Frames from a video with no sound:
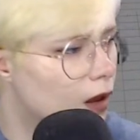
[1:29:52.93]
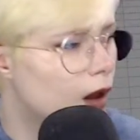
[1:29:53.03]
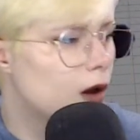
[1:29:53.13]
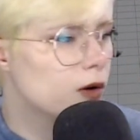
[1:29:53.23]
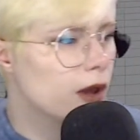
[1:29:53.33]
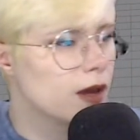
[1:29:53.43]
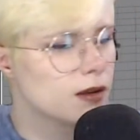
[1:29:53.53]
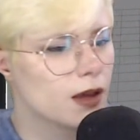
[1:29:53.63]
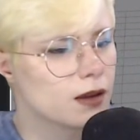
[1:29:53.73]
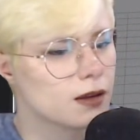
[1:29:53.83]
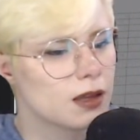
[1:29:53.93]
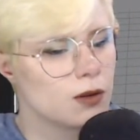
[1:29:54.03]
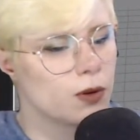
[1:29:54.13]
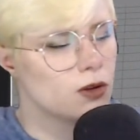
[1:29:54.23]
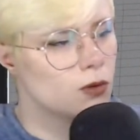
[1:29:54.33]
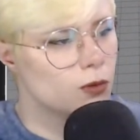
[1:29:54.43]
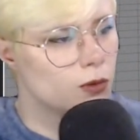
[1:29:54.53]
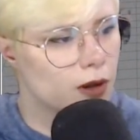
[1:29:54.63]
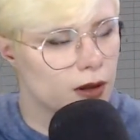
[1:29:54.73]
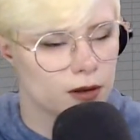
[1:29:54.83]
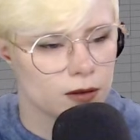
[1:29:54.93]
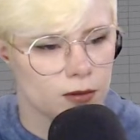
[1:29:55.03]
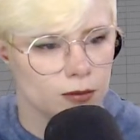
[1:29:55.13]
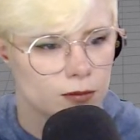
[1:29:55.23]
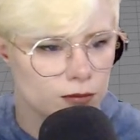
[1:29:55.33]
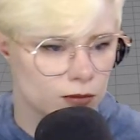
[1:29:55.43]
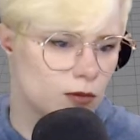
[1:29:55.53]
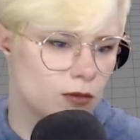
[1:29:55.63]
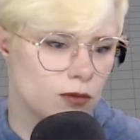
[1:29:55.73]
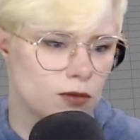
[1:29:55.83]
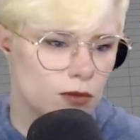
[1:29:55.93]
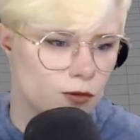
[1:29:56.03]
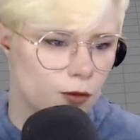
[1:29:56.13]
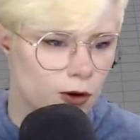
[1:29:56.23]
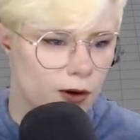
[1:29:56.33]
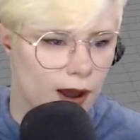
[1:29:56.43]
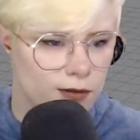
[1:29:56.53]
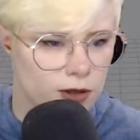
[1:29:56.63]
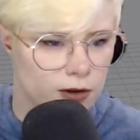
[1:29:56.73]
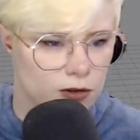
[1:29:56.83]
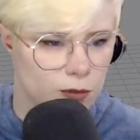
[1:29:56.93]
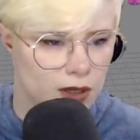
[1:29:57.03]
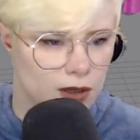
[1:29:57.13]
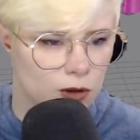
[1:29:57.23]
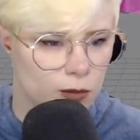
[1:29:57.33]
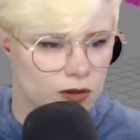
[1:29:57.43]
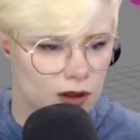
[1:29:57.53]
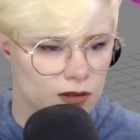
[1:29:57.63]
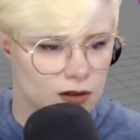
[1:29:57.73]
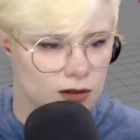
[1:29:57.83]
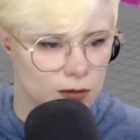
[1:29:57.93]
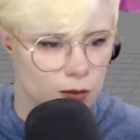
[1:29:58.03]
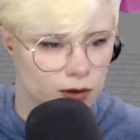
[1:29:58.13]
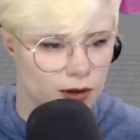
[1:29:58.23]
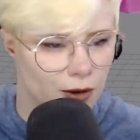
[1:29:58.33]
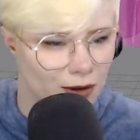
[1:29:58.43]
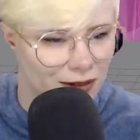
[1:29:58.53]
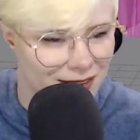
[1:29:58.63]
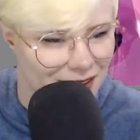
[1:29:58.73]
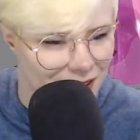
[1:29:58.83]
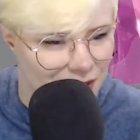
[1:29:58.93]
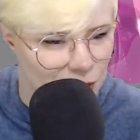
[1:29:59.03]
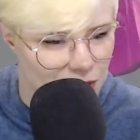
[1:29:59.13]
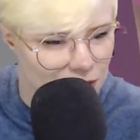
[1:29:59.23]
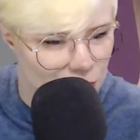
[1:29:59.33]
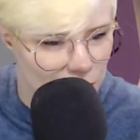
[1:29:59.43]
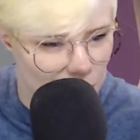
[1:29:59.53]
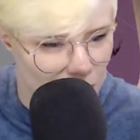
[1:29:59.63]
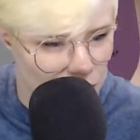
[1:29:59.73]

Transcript: Okay, yeah, Kitty, when you for your avatars being human sized, it is important. Oh, look, you can see it tried to make the